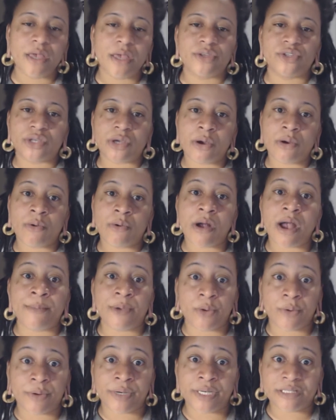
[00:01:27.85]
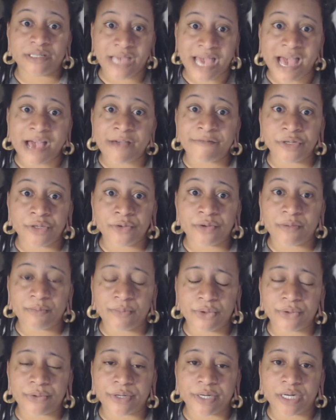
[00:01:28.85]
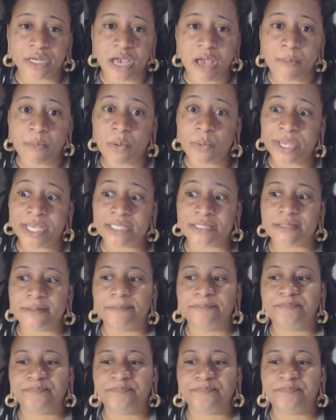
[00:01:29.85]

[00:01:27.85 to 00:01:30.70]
So I'm going to have a new computer in a couple weeks.